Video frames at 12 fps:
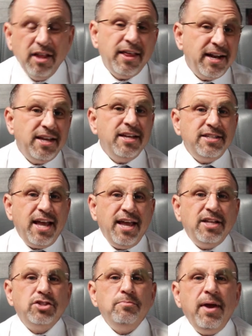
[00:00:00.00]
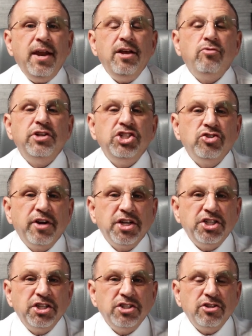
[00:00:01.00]
that contains many
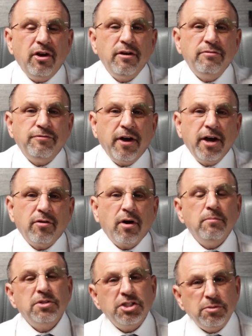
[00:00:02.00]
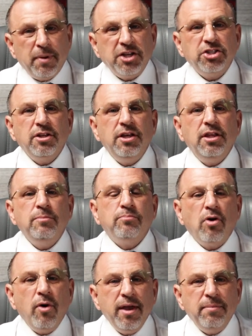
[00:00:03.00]
restrictions on firearms, especially the
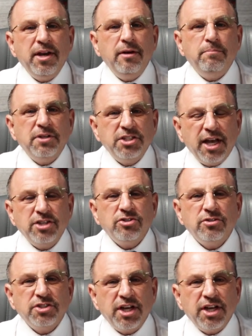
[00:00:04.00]
prohibited possessor